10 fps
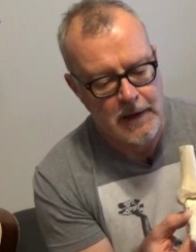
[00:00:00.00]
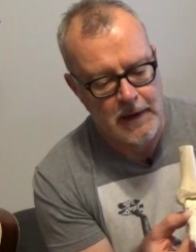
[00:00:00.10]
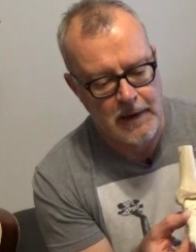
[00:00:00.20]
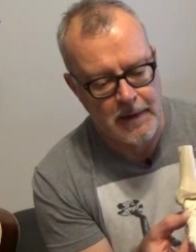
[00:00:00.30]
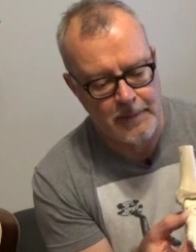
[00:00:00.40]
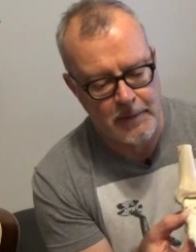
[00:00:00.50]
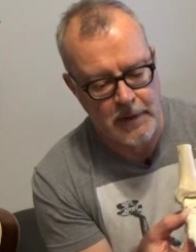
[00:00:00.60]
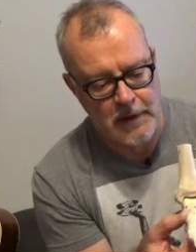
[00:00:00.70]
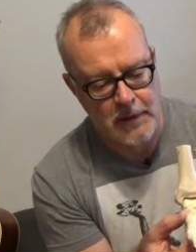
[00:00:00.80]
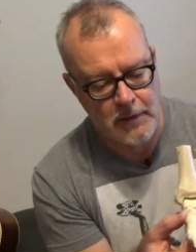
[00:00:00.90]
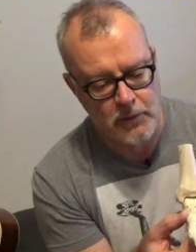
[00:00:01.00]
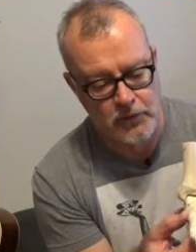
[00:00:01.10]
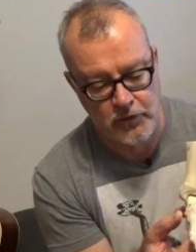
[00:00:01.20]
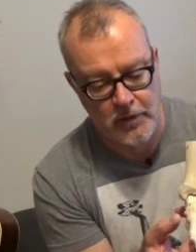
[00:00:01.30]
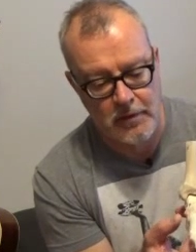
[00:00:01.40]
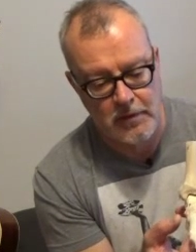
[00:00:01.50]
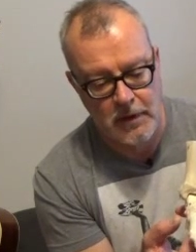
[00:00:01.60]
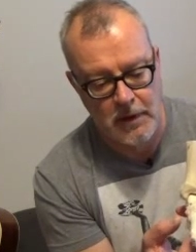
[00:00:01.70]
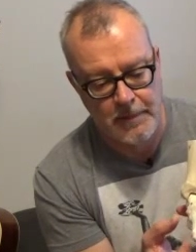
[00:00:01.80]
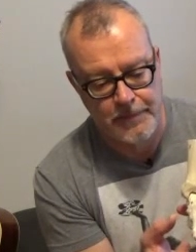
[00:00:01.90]

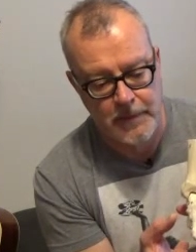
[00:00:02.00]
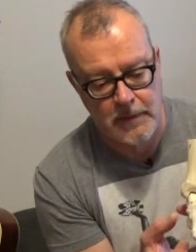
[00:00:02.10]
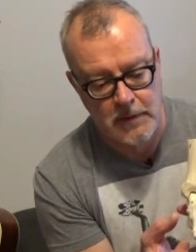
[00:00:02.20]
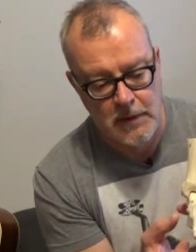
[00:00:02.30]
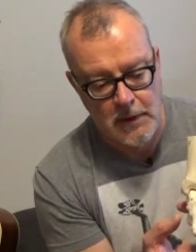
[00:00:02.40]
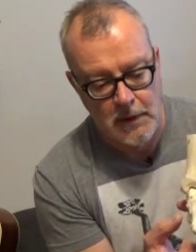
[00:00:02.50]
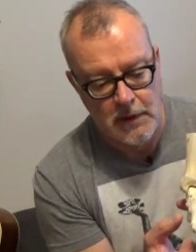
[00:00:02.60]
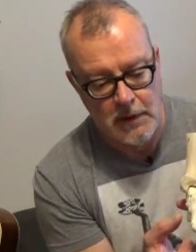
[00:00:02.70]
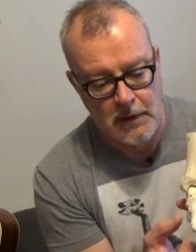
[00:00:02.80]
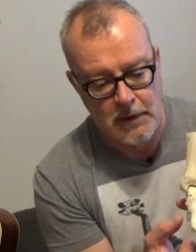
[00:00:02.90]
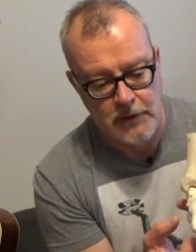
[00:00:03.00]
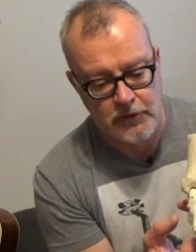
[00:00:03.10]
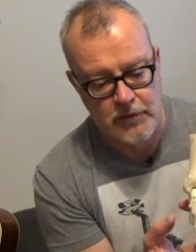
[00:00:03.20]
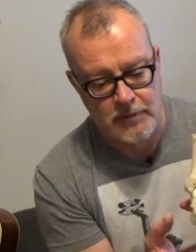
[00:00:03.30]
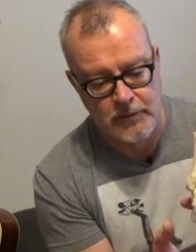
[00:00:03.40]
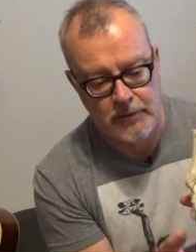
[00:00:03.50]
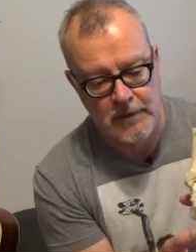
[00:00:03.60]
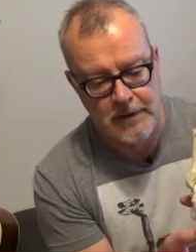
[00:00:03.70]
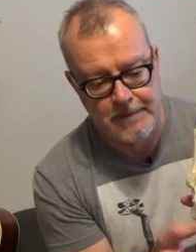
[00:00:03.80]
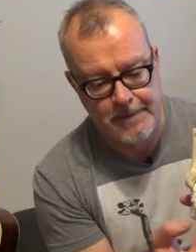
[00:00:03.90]
Also, in terms of
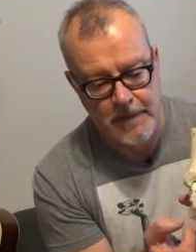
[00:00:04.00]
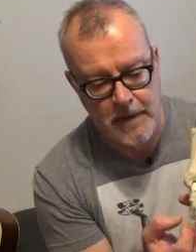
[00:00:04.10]
the